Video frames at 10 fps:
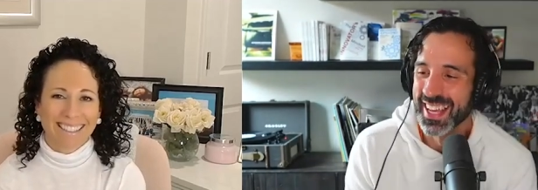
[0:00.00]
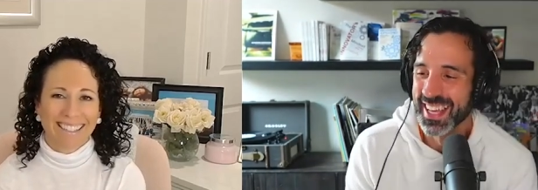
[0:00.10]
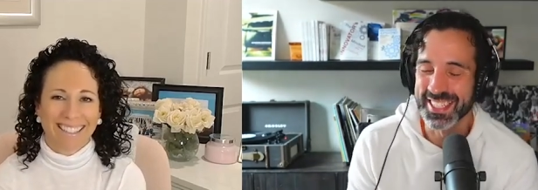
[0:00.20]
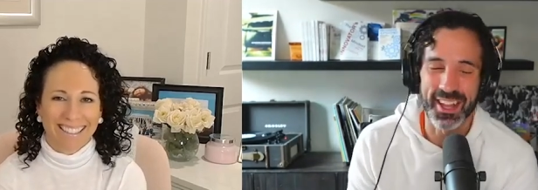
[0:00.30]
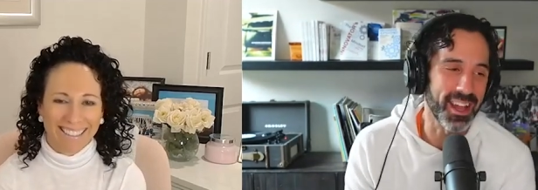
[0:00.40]

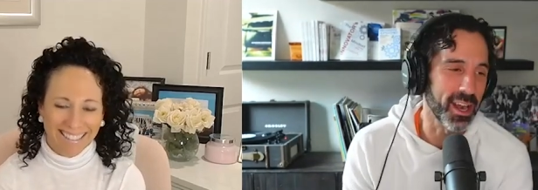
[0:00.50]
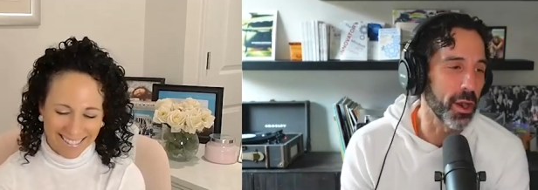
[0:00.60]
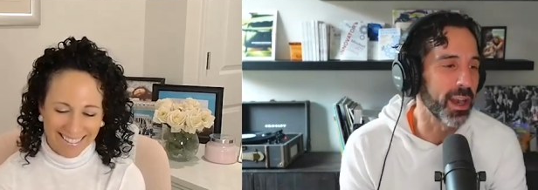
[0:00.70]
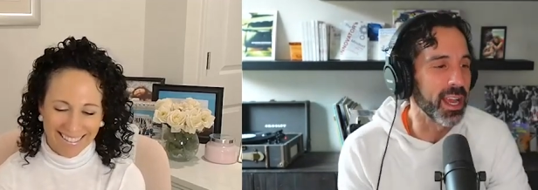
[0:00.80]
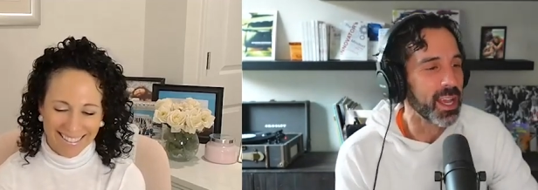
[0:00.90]
Speaker 1: That's all I got. All
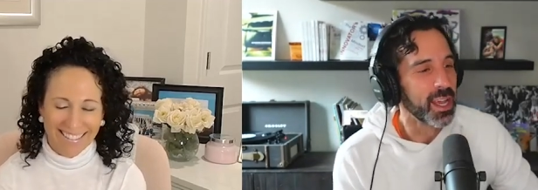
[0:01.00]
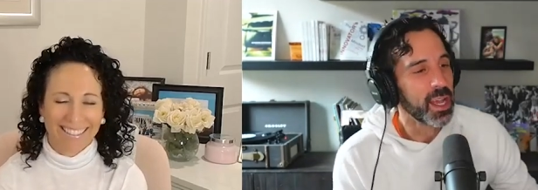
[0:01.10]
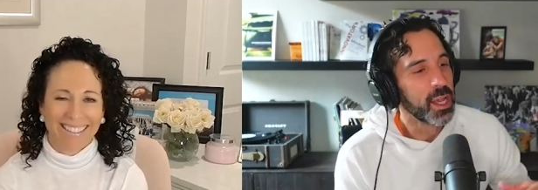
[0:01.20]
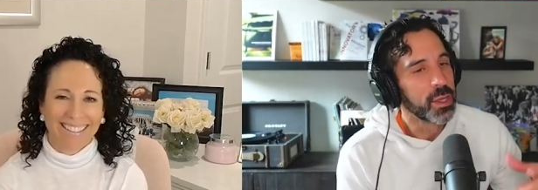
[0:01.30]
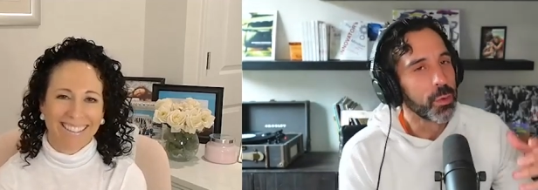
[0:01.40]
right.
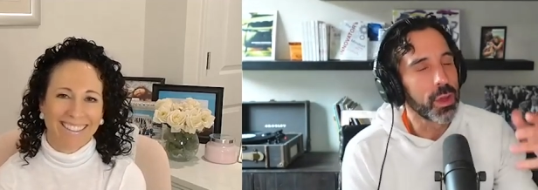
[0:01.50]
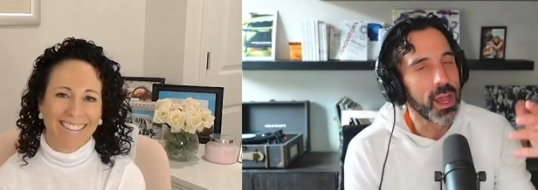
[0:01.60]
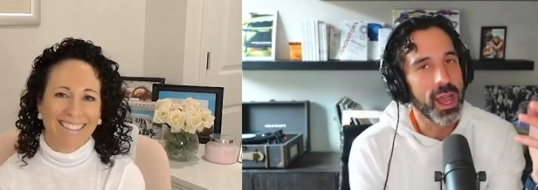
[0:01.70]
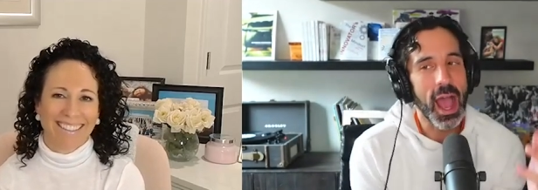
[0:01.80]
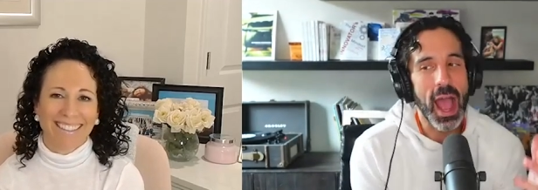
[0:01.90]

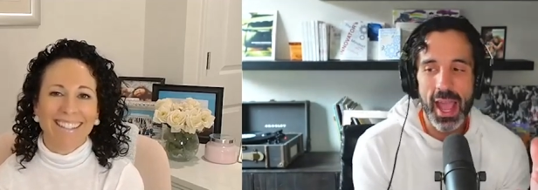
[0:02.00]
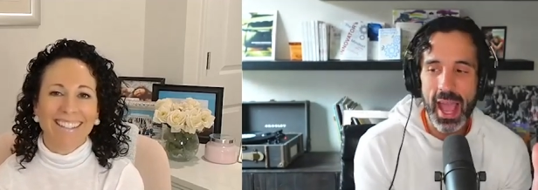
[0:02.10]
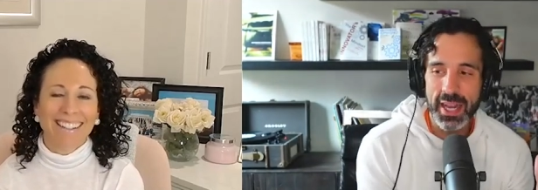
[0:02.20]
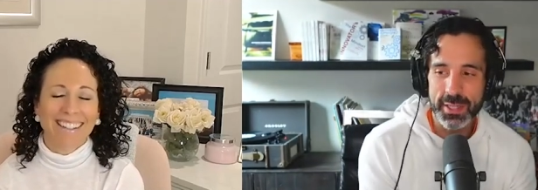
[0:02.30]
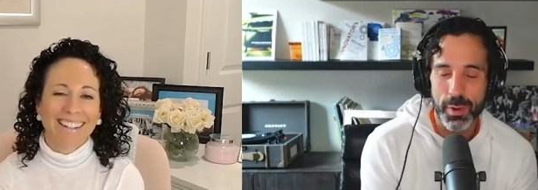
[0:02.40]
Uh, I
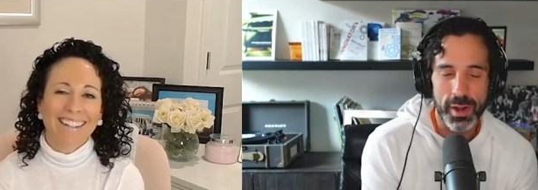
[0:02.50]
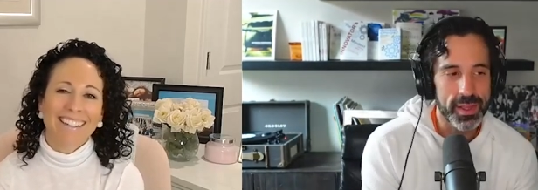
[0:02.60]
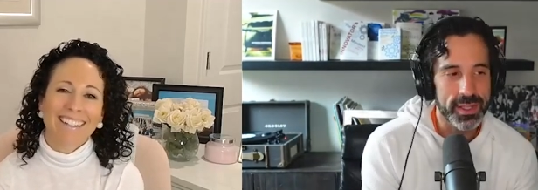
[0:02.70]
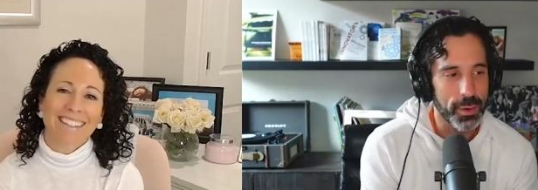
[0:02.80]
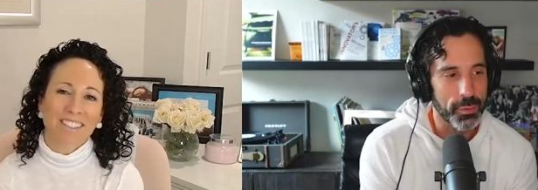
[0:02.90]
actually one of the
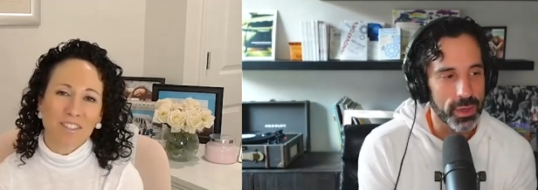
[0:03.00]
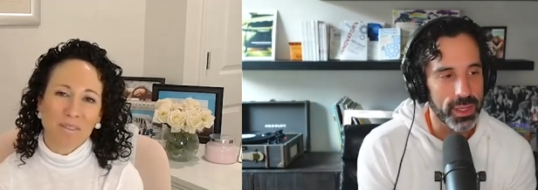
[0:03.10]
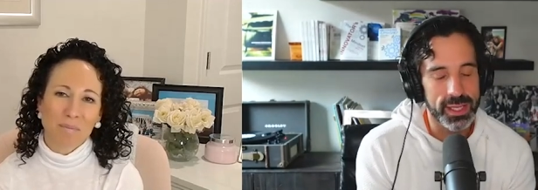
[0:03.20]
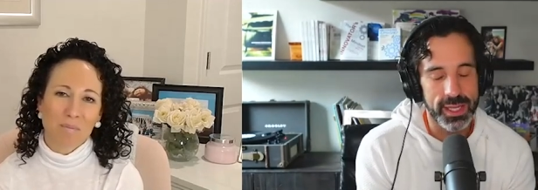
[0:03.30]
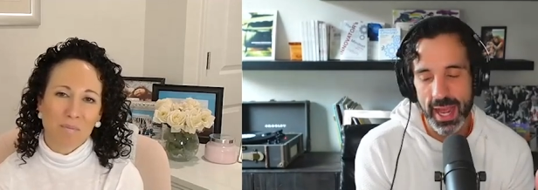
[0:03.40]
things that really
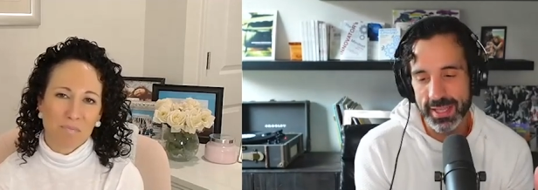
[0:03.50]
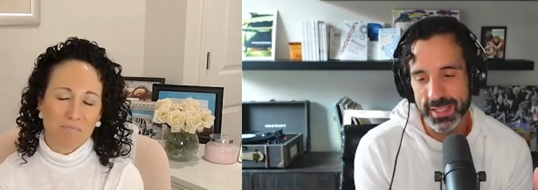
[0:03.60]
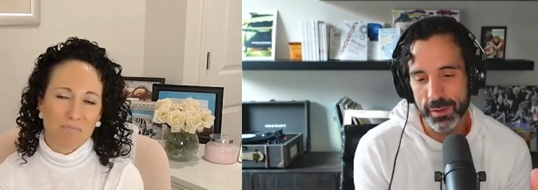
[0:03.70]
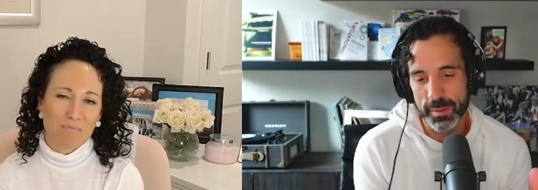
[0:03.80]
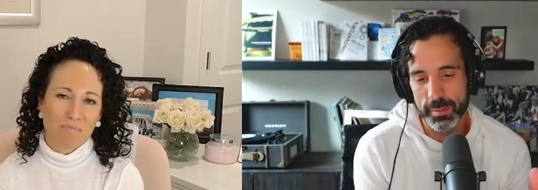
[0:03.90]
connected
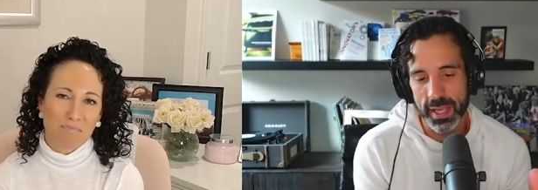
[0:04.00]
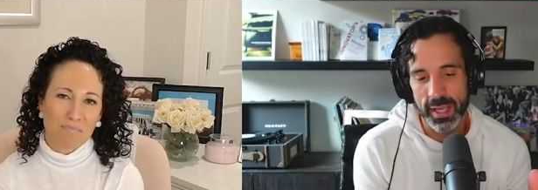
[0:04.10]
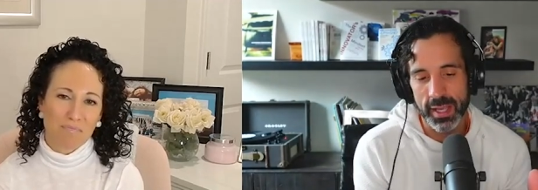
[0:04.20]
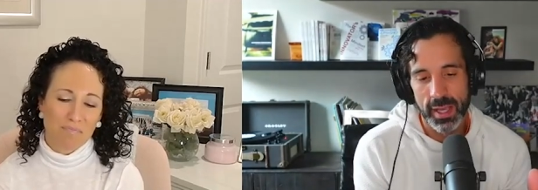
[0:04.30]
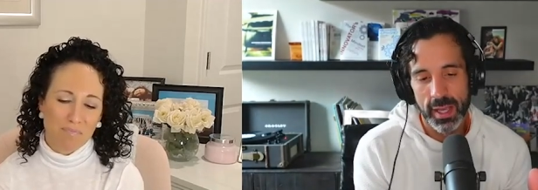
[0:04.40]
with
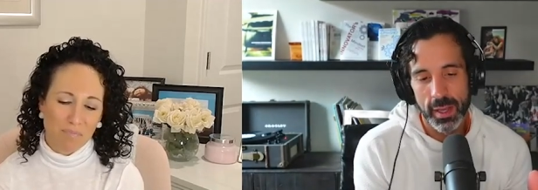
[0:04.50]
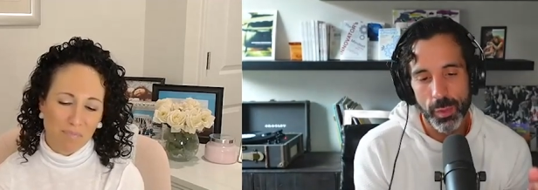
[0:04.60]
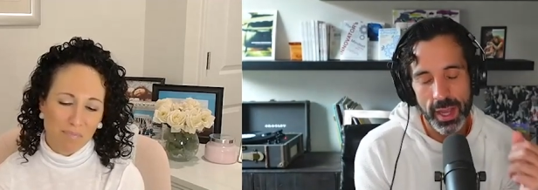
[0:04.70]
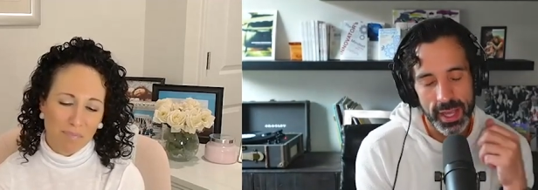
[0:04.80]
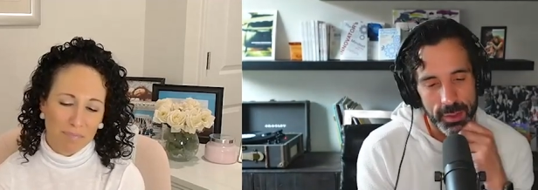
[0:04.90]
me
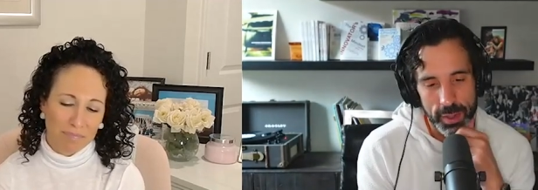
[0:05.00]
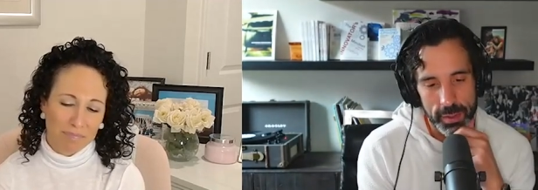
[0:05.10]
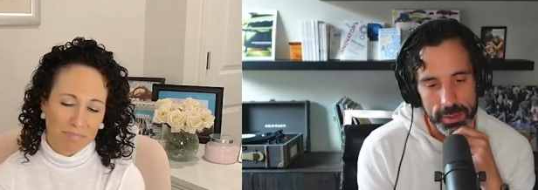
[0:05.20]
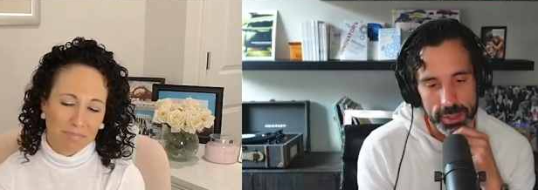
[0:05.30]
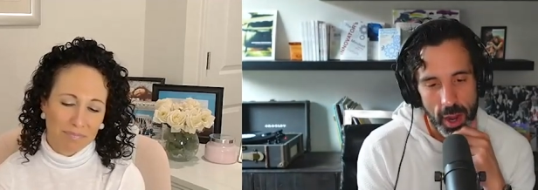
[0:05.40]
when we
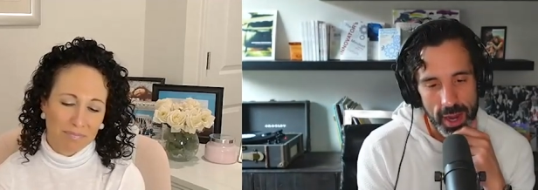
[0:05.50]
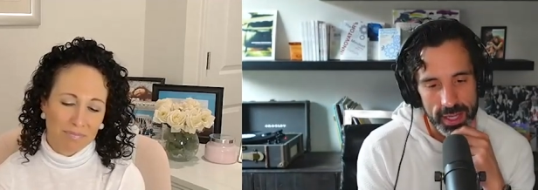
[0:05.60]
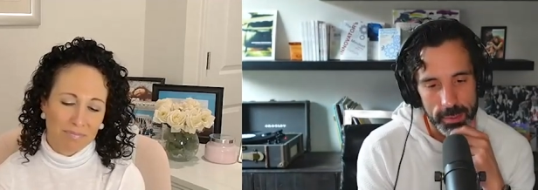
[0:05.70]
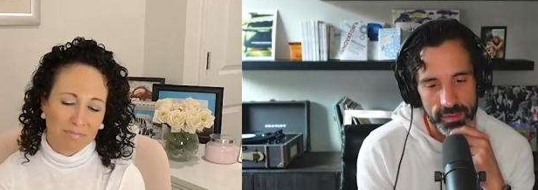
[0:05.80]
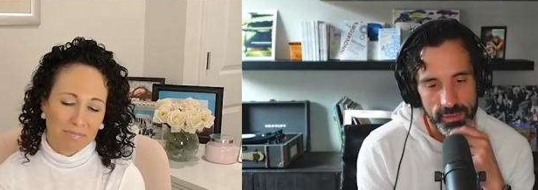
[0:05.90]
were
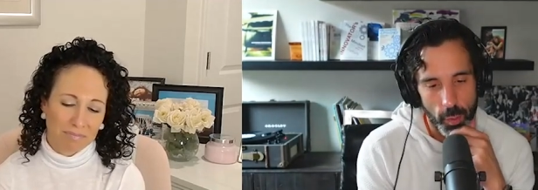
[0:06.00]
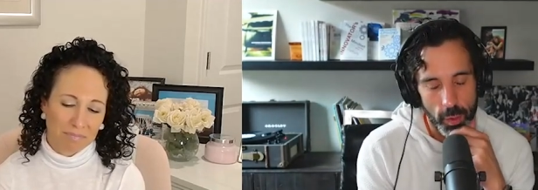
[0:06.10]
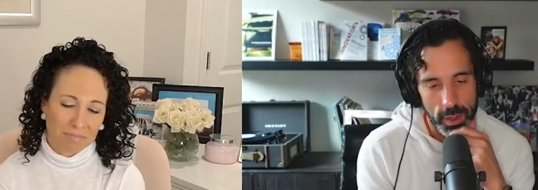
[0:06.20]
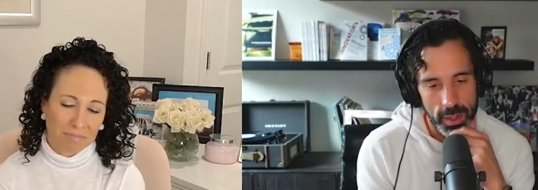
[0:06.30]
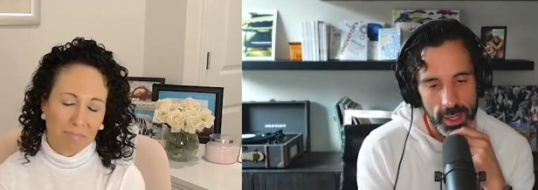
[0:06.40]
talking
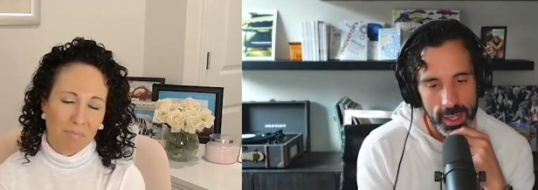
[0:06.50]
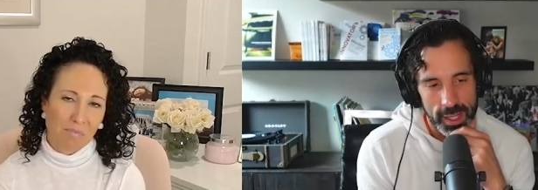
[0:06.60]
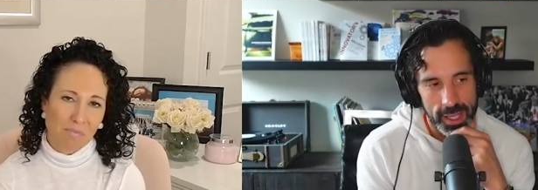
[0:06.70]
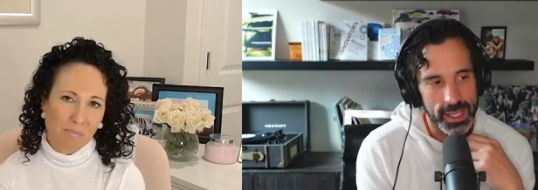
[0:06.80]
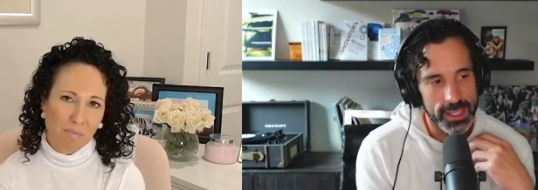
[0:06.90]
before
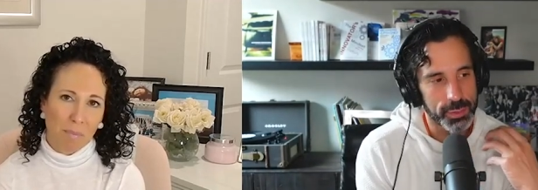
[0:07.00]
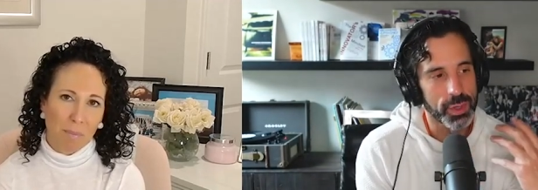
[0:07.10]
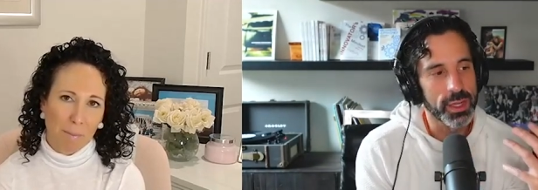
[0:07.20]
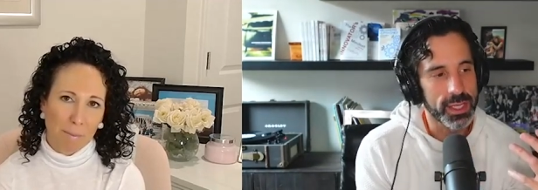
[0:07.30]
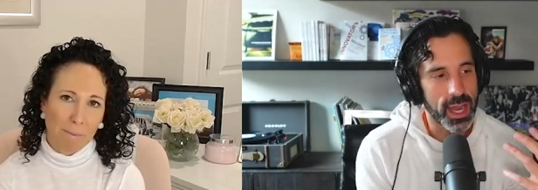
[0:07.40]
is
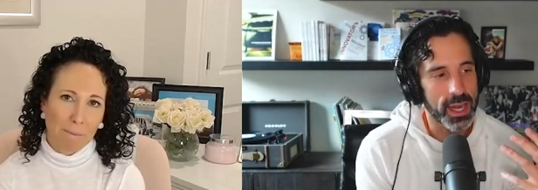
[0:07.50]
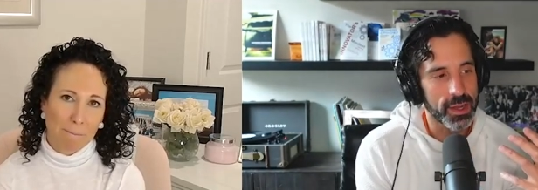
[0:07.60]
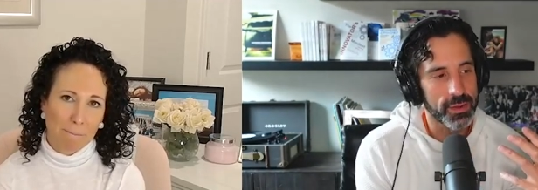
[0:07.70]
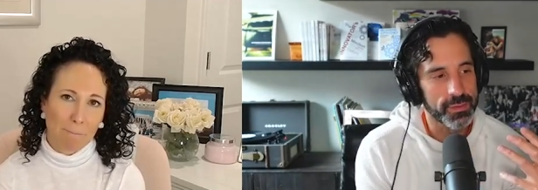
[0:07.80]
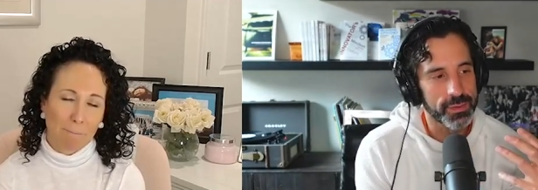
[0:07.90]
really kind of